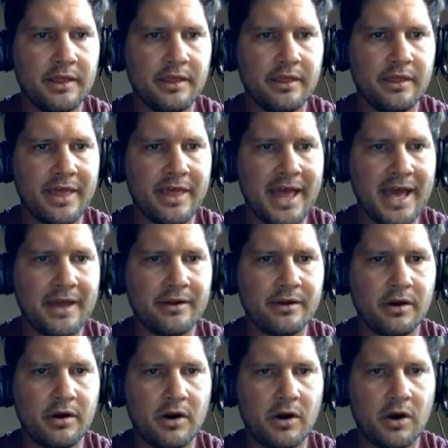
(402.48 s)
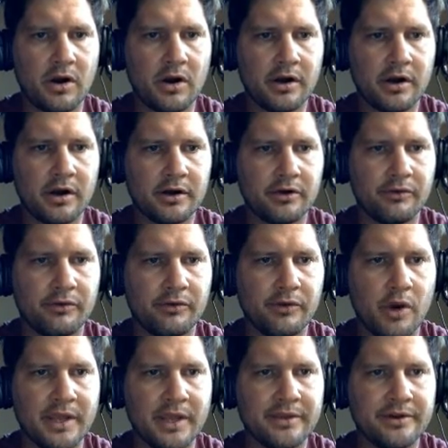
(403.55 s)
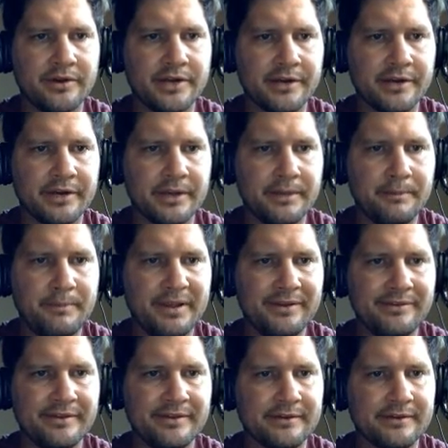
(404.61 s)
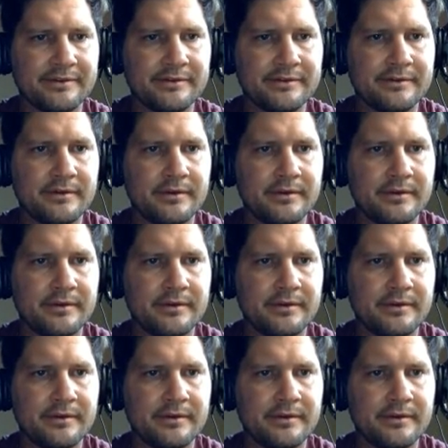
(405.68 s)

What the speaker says: that are growing their Nerium business.